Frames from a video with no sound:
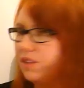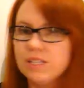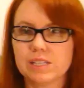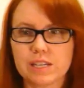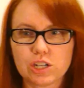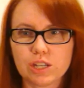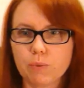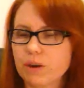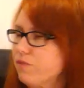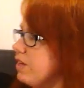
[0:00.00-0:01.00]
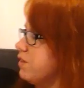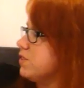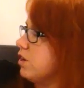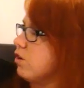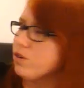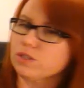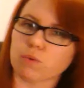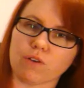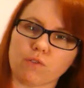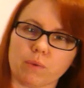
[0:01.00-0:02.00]
This is actually one of the gifts I got as
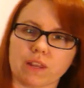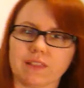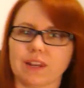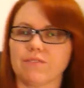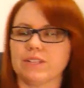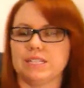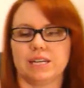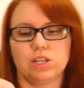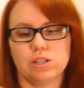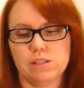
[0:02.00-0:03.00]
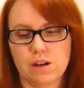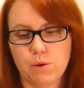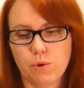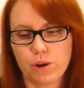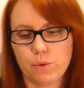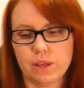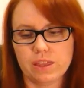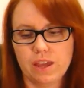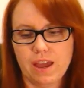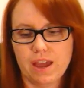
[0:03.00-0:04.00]
well from one of the lovely teachers that I work
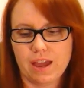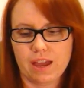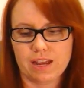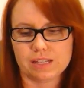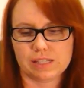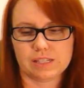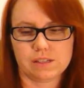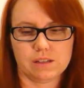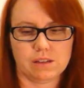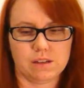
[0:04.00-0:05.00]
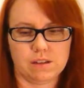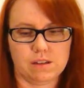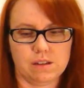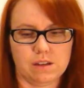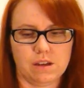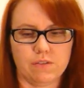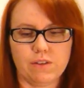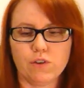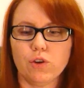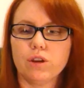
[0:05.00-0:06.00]
with. I've
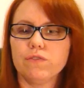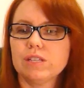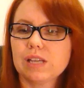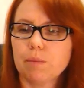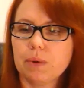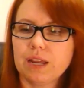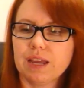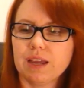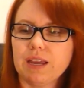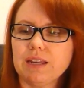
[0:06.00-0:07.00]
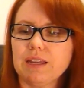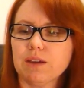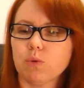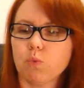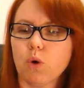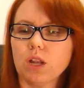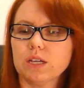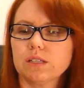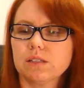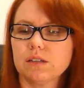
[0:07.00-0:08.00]
never heard of this company, Edie and
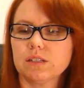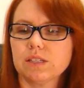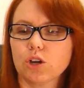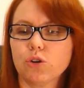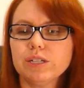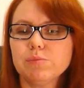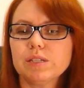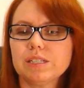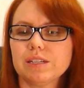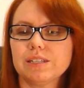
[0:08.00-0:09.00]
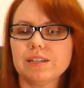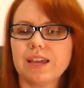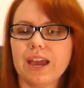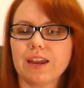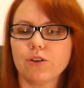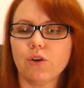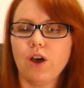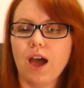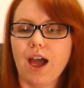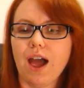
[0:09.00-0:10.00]
Wallace. It's a Christmas-scented
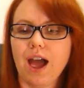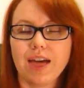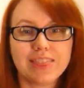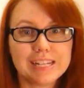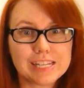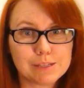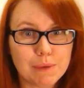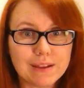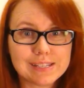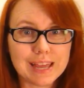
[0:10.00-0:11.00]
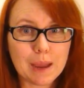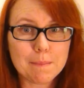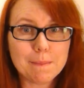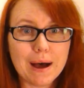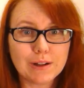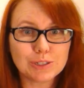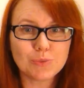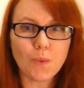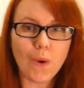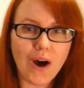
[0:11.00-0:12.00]
candle that smells like
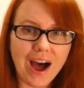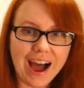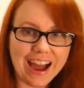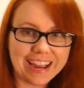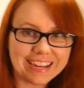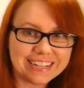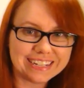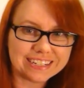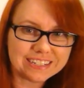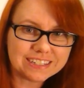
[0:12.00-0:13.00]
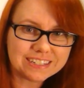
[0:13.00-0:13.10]
mulled wine. Look at